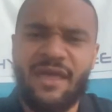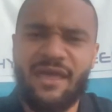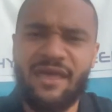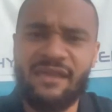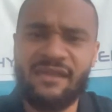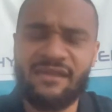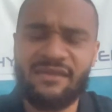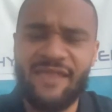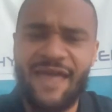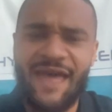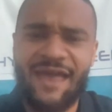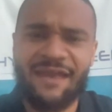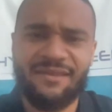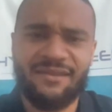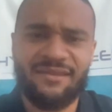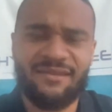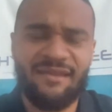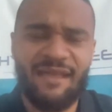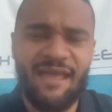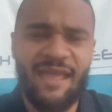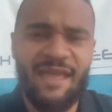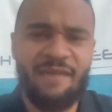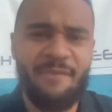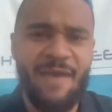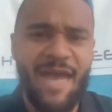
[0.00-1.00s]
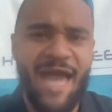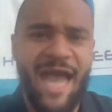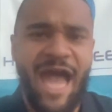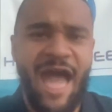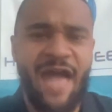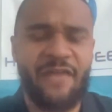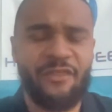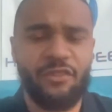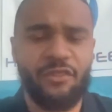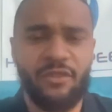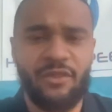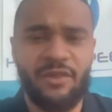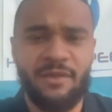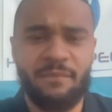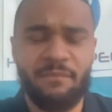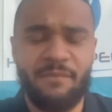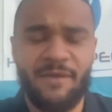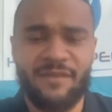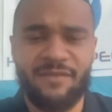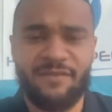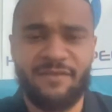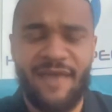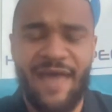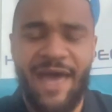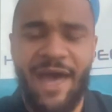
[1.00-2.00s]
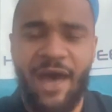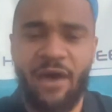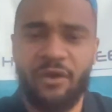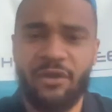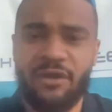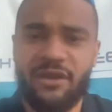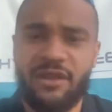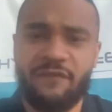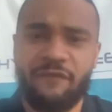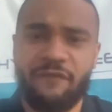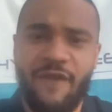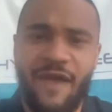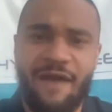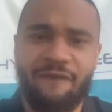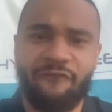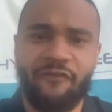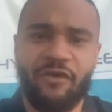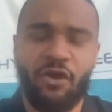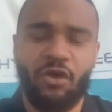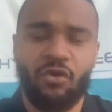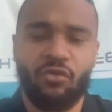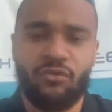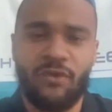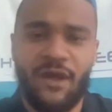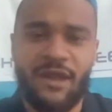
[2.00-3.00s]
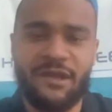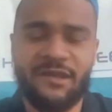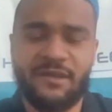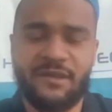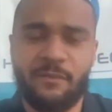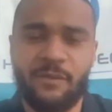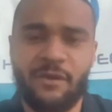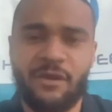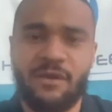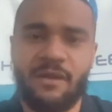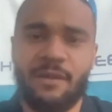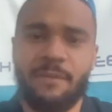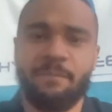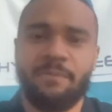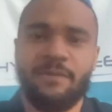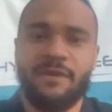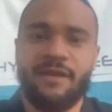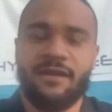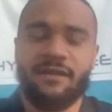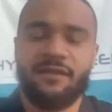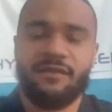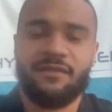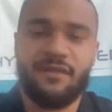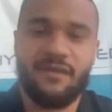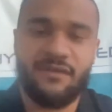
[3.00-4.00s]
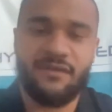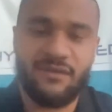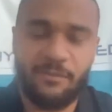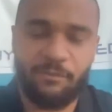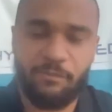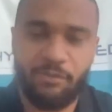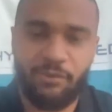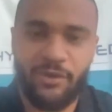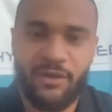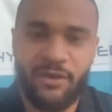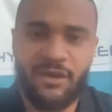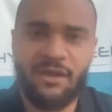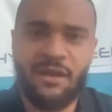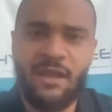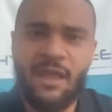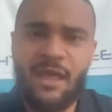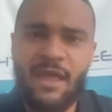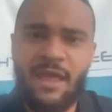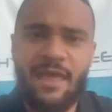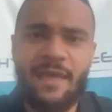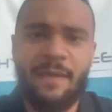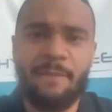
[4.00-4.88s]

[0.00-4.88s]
is that same athlete mentality of having a regiment and being disciplined